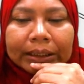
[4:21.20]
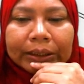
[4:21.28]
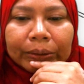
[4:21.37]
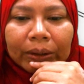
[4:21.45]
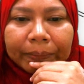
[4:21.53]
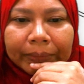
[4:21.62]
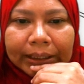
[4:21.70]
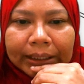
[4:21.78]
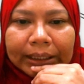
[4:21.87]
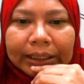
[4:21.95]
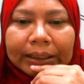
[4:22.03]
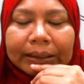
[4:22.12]

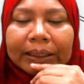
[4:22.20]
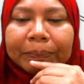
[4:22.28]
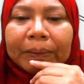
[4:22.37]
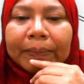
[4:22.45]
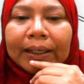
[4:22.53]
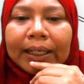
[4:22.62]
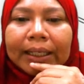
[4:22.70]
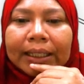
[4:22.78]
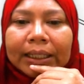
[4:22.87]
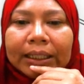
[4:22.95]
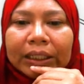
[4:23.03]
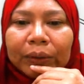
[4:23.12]
Normally, a lipid
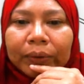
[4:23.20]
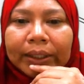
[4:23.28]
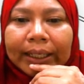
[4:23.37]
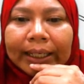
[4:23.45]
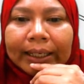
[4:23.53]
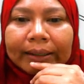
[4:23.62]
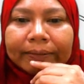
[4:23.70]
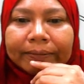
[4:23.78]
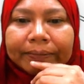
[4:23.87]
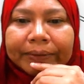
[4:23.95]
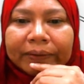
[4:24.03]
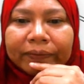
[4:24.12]
bilayer, it would
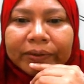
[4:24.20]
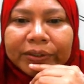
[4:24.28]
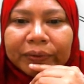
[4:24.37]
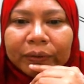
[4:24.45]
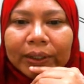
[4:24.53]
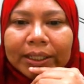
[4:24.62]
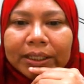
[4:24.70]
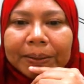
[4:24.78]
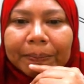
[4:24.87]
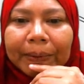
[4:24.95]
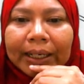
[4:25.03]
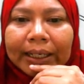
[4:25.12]
have the phosphate will
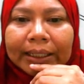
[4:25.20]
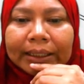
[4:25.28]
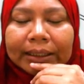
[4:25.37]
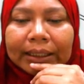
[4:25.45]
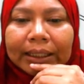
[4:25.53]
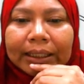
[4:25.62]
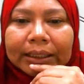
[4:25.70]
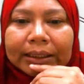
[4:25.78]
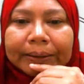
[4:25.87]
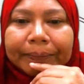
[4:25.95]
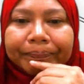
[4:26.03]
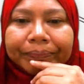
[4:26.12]
actually bind
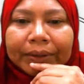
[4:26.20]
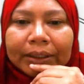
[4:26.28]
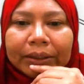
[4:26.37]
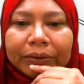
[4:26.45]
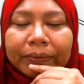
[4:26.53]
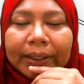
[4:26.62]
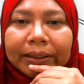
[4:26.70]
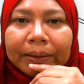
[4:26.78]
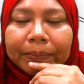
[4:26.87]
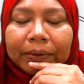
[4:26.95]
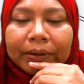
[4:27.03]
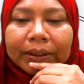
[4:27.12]
through
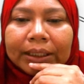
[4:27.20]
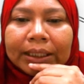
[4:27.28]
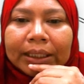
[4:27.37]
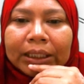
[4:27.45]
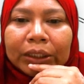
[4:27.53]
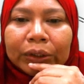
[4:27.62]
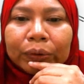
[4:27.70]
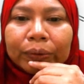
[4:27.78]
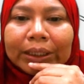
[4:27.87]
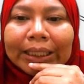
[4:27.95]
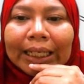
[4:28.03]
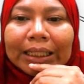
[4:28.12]
ionic bond
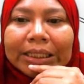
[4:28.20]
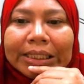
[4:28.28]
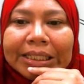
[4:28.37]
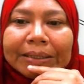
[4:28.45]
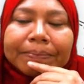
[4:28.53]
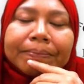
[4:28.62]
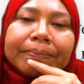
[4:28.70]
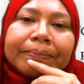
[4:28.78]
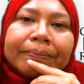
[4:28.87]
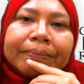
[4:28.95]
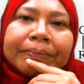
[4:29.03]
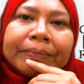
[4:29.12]
to a calcium.
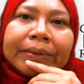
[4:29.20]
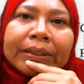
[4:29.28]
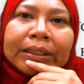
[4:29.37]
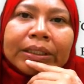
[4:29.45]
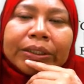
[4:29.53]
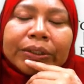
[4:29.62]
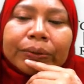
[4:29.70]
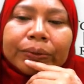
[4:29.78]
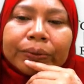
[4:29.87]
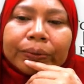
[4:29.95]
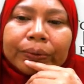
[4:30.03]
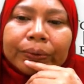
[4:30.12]

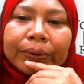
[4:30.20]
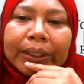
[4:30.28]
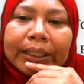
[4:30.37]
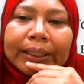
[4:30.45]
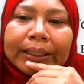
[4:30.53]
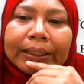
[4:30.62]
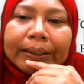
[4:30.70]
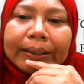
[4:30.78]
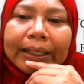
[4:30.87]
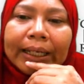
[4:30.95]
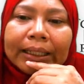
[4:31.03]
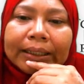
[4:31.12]
So
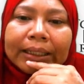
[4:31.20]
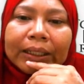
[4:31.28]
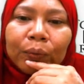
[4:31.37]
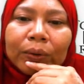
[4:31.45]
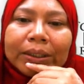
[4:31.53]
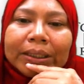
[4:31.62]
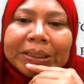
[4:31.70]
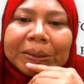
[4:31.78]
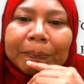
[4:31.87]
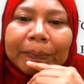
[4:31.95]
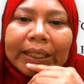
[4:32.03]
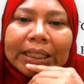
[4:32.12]
La will
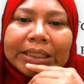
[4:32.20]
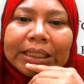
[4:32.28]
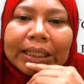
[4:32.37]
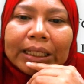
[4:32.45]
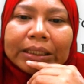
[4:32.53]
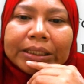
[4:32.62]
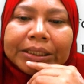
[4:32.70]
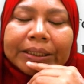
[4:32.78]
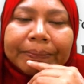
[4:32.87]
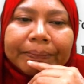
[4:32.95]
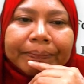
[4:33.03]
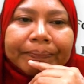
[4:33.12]
displace the
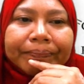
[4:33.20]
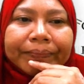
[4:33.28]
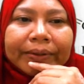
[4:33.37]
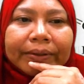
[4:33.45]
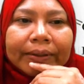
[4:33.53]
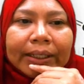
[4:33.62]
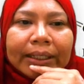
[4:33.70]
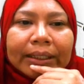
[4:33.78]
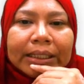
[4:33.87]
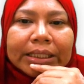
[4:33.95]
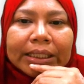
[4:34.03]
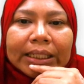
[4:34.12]
calcium, all right,
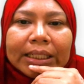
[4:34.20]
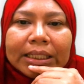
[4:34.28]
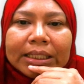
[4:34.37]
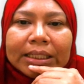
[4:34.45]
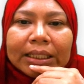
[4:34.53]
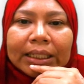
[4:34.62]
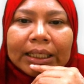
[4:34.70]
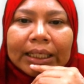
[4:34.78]
in this case,